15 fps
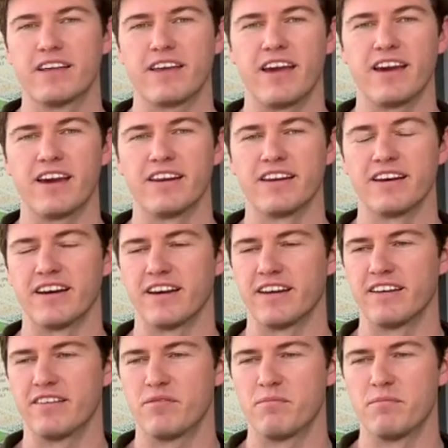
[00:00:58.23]
And
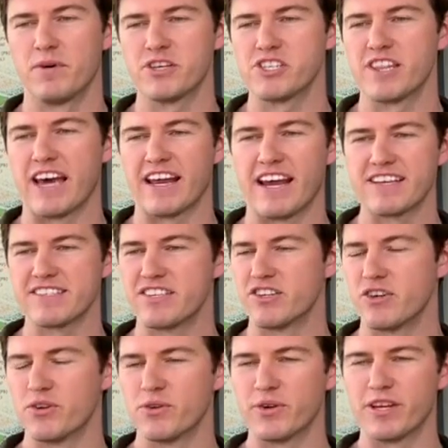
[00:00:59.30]
much of that has to
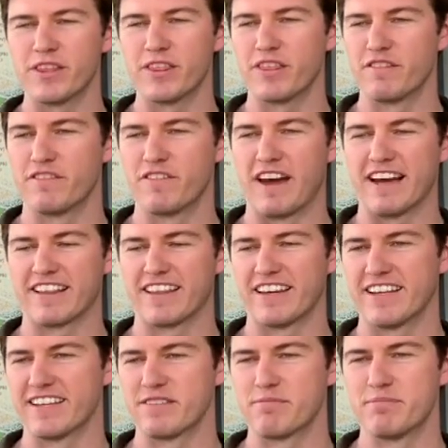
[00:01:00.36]
do with the fact that
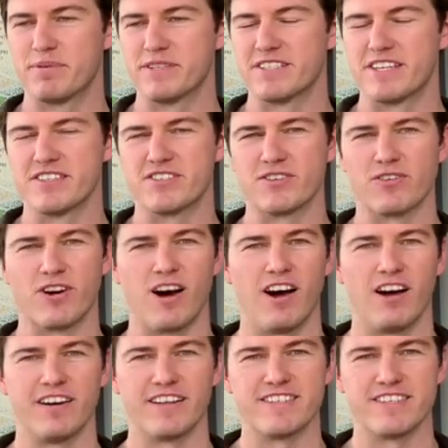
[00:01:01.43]
Petit Syrah
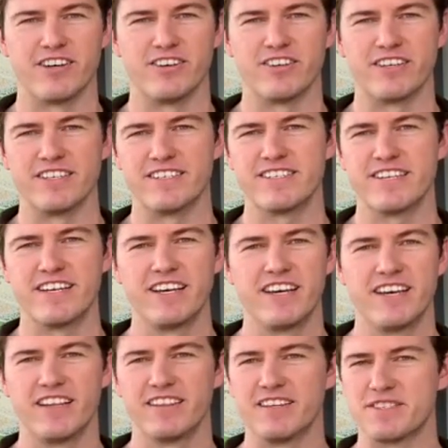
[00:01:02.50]
on its own is
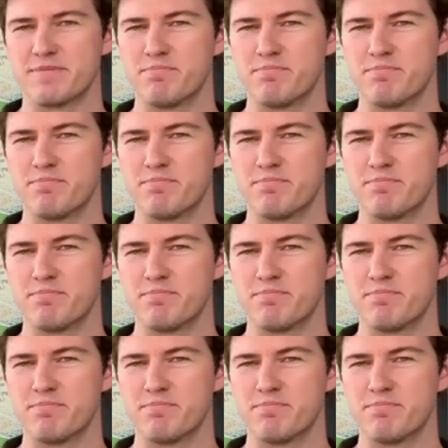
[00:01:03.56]
this